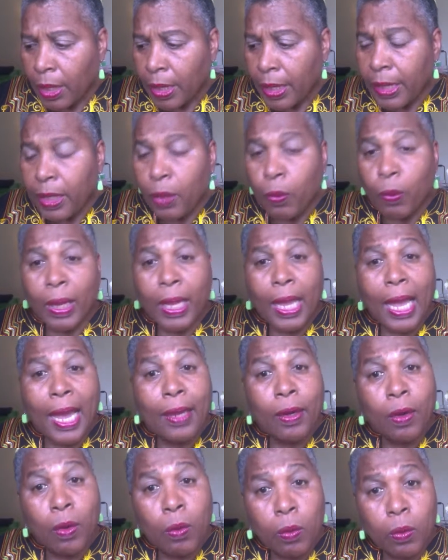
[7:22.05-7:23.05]
Anyway, I
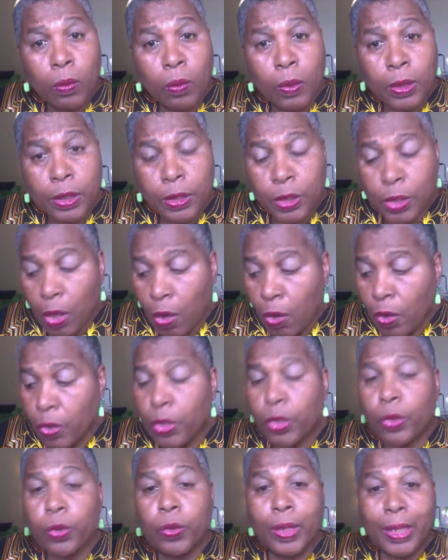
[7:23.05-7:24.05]
don't want to
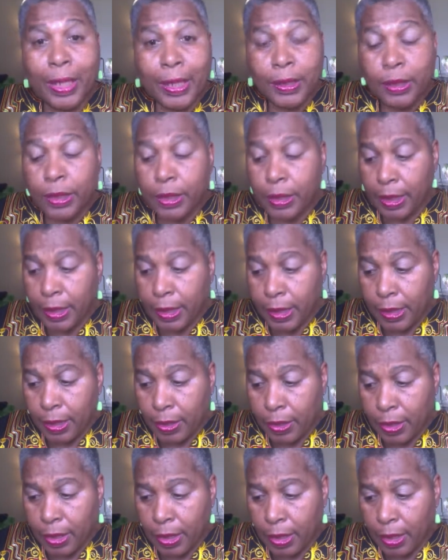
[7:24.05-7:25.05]
talk you into
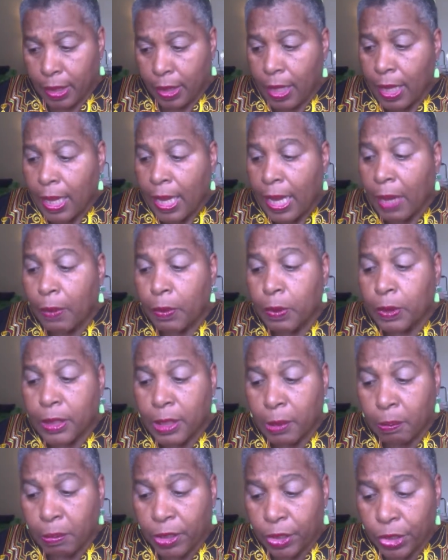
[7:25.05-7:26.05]
anything. I will
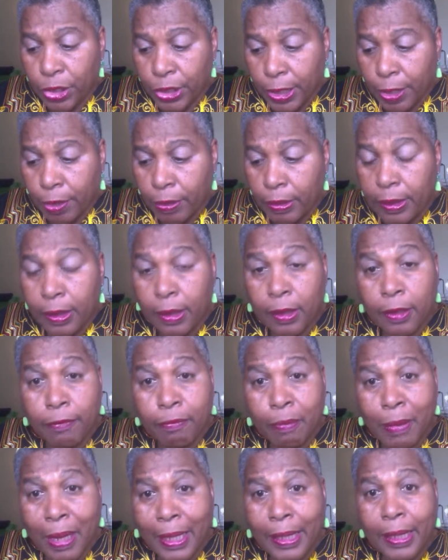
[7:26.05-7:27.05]
simply share a little
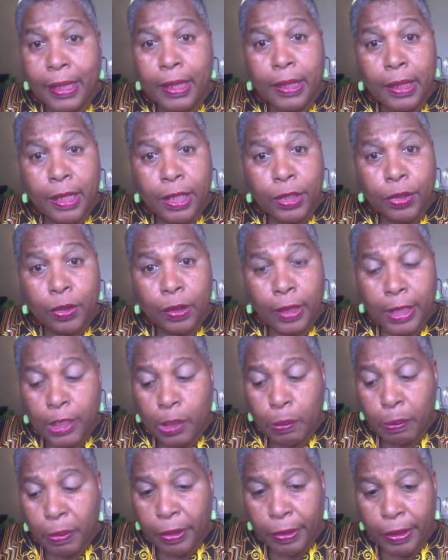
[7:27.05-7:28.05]
of my initial
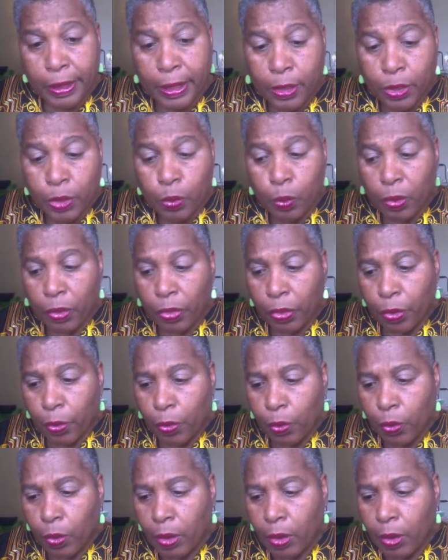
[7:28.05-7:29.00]
experience with you.